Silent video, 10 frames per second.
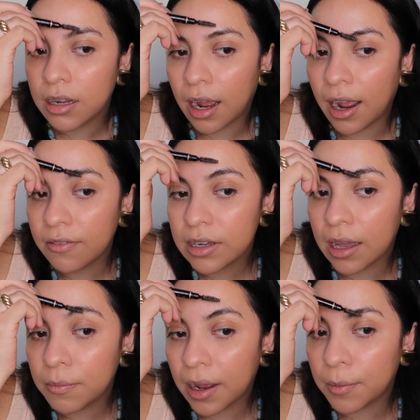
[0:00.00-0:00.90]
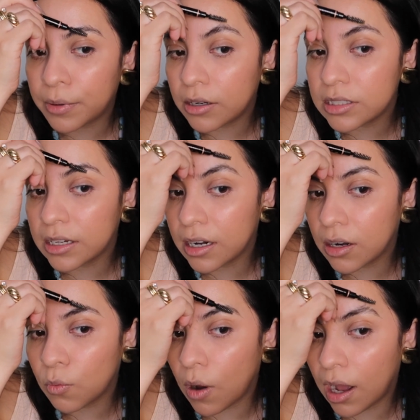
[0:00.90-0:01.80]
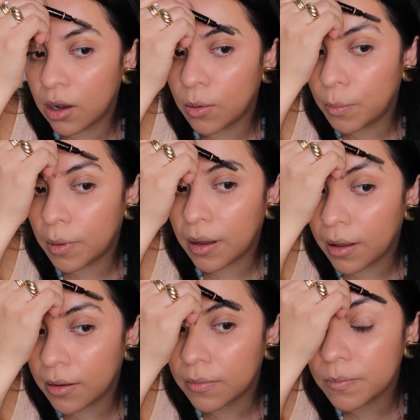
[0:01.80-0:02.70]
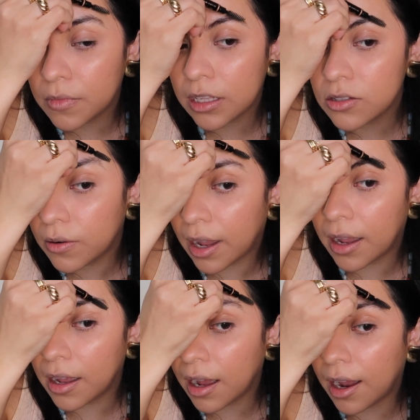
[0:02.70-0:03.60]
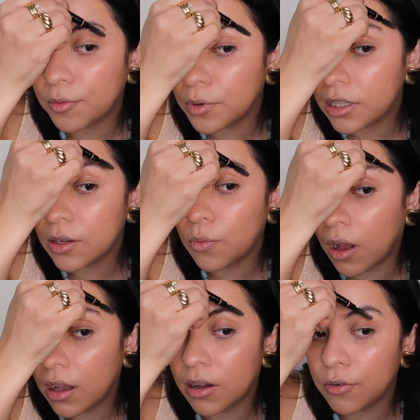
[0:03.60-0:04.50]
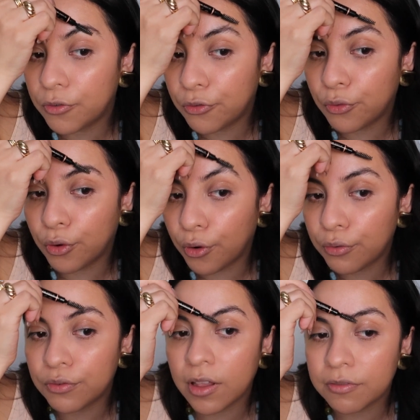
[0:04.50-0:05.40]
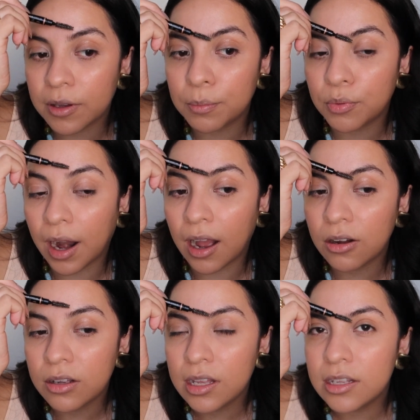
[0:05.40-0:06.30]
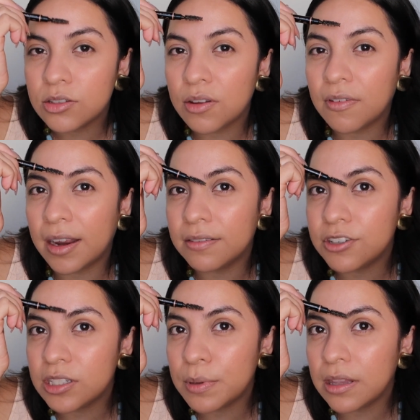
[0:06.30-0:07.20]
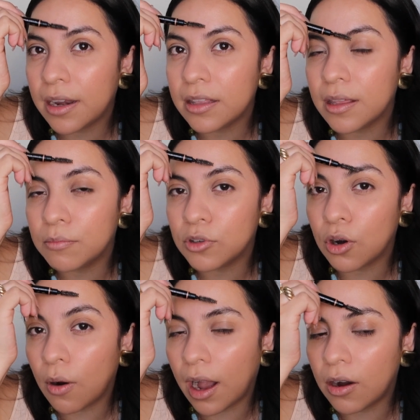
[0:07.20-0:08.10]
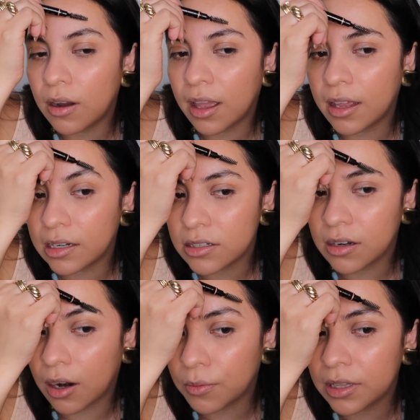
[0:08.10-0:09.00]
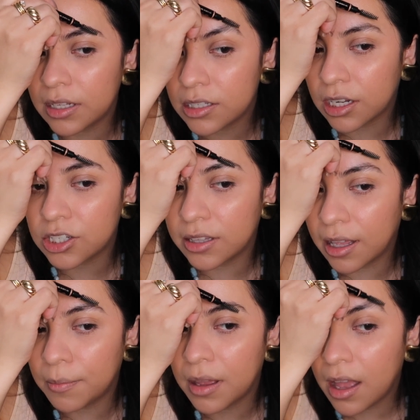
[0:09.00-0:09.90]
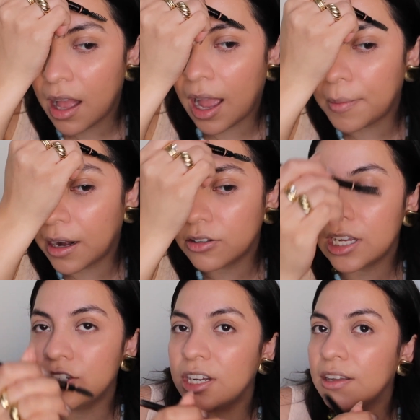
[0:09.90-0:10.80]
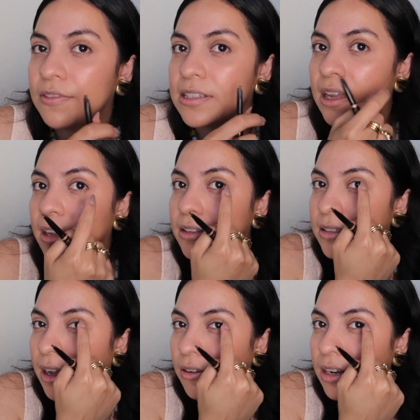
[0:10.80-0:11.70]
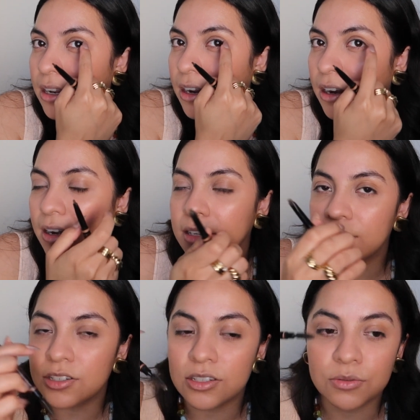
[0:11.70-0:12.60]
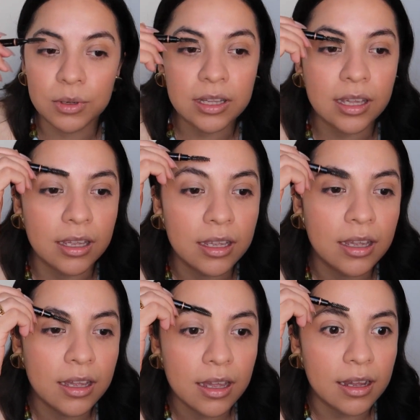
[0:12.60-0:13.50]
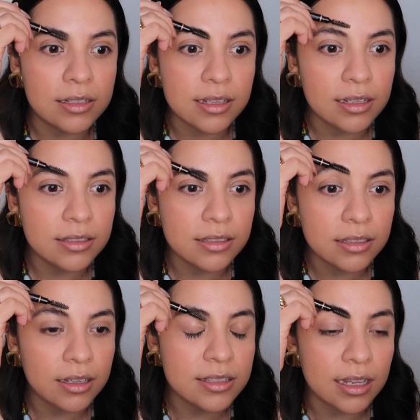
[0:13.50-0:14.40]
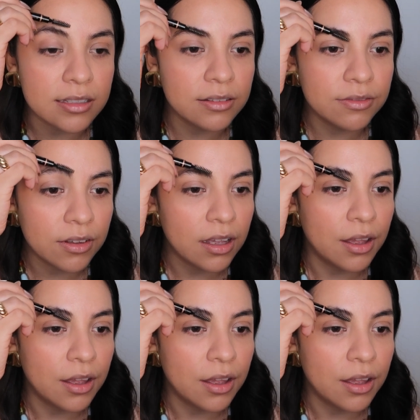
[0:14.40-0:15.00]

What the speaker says: I haven't had my brows done in a while, but that's okay. I really want a full fluffy brow, so I've kind of just been letting them grow out and not really touching them. I mean, I'll touch it if it's like down here and it's just really excessive,